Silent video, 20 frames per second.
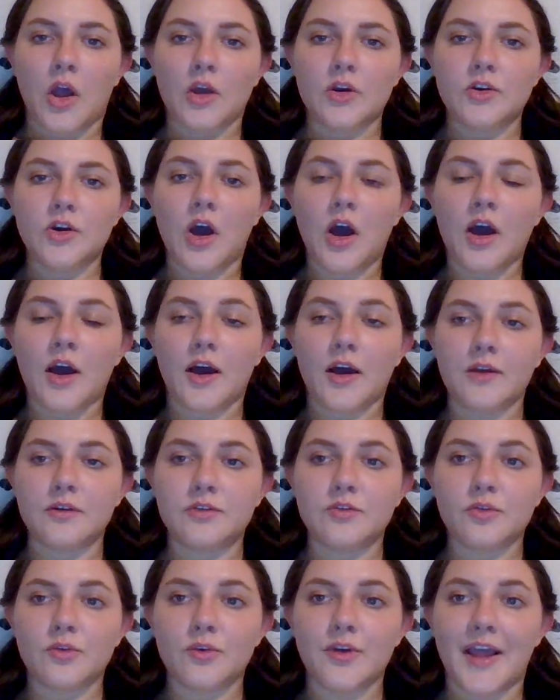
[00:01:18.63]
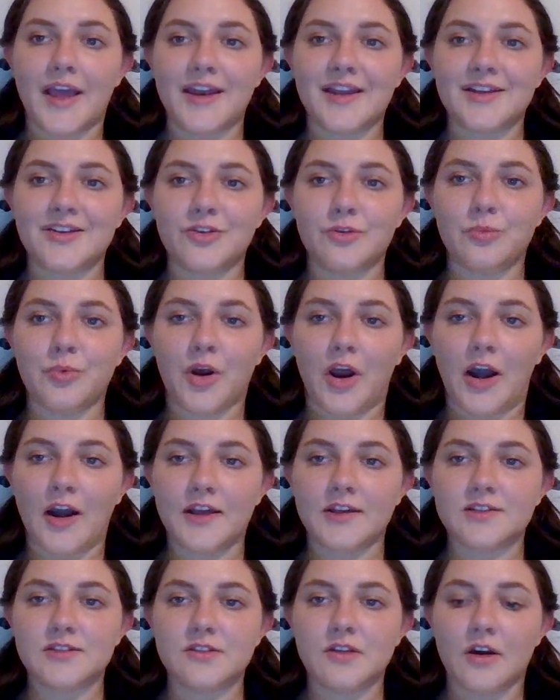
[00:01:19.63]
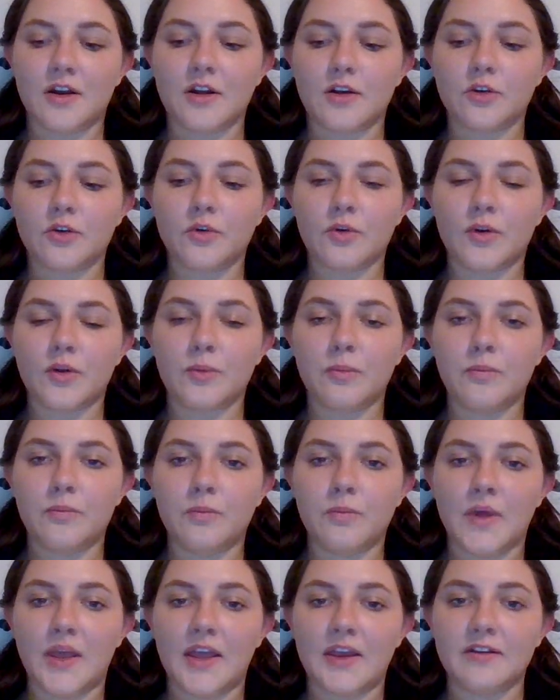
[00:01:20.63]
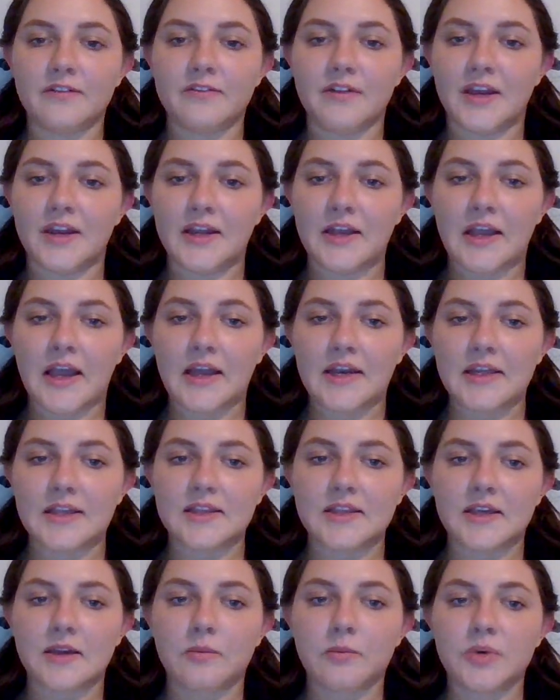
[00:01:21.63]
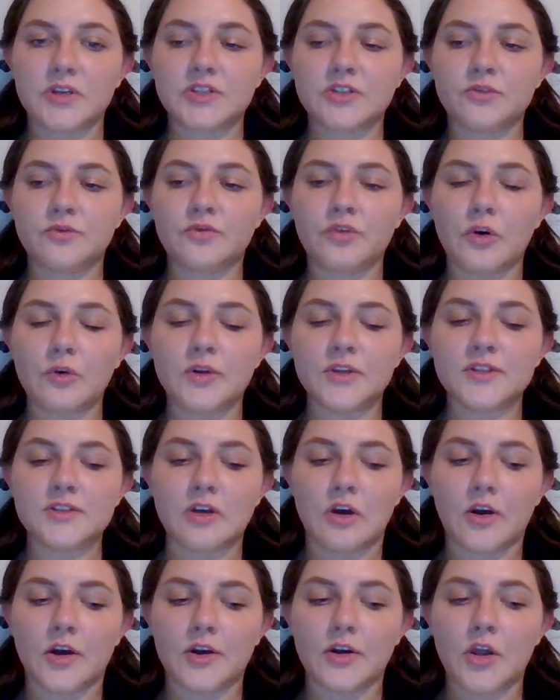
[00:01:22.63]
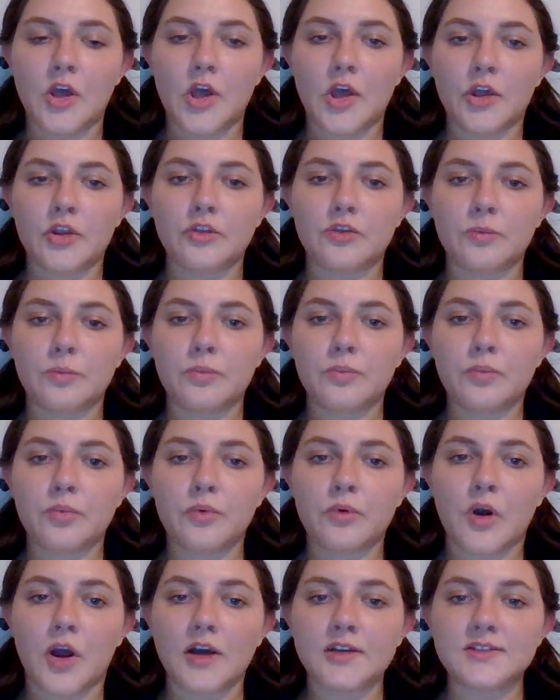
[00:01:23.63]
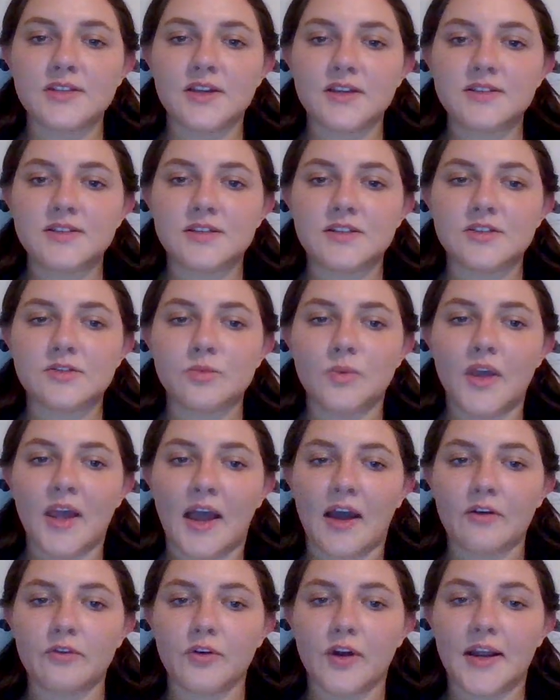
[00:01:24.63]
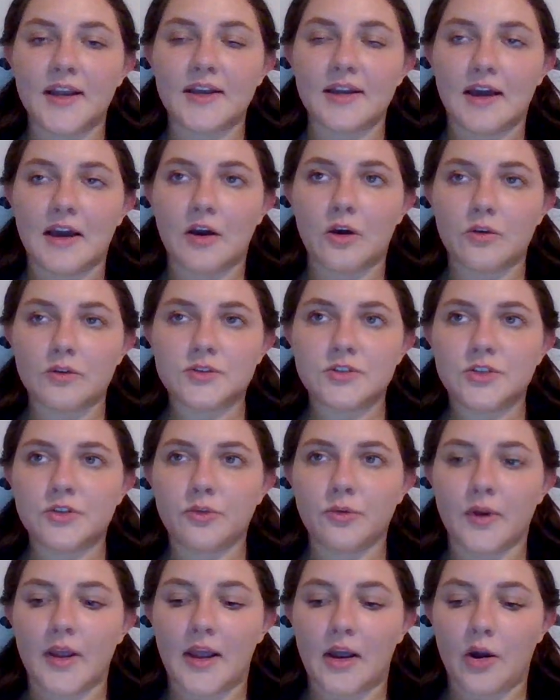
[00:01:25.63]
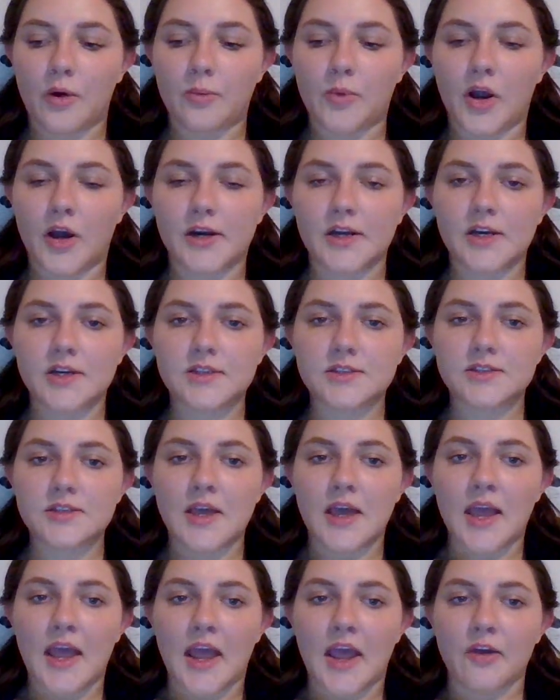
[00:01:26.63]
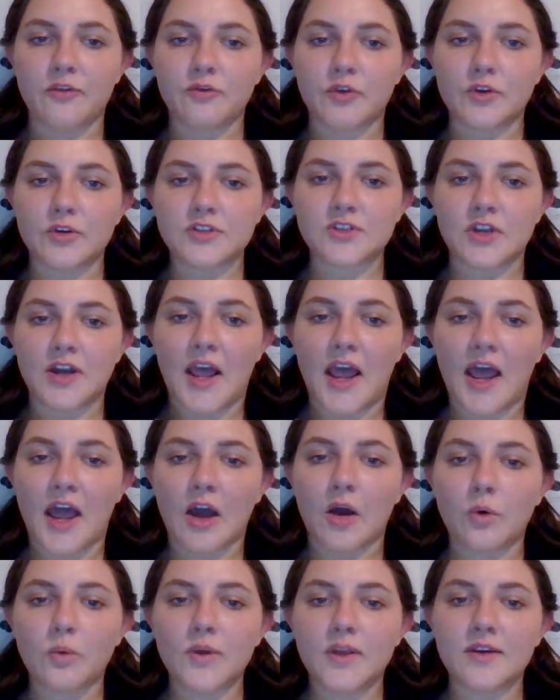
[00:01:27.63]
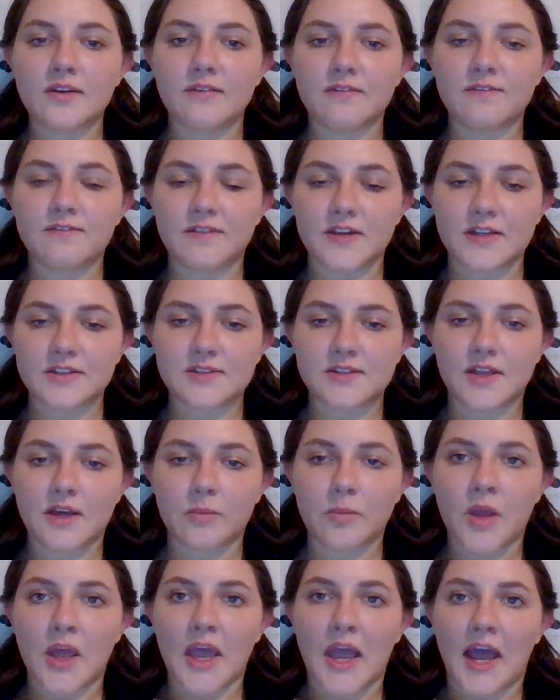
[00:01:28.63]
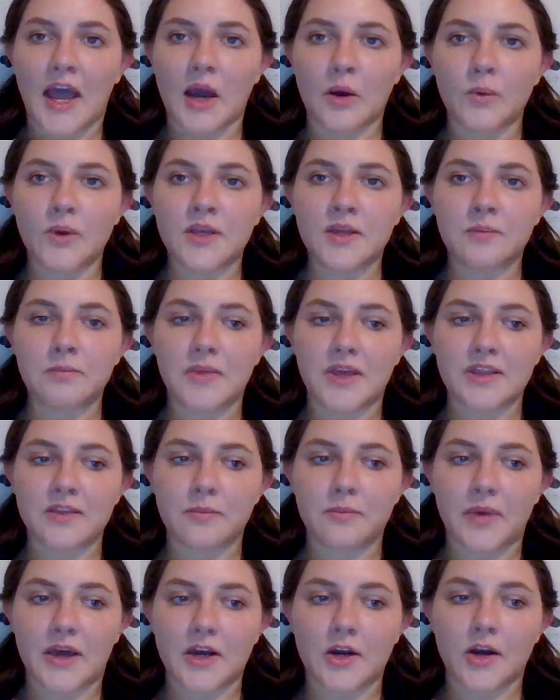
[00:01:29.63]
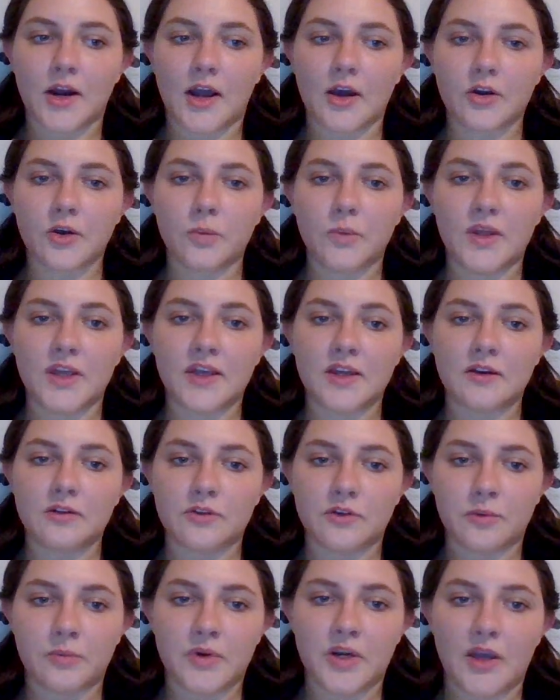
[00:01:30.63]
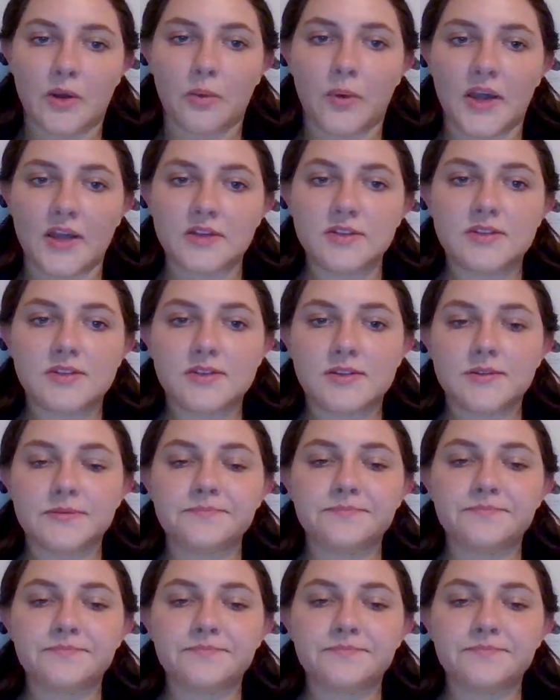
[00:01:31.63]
not on creating new products, not on innovating anything, but to focus on the processes we have right now to create our products and focus on how we can fix them, how we can make them better, how we can eliminate waste.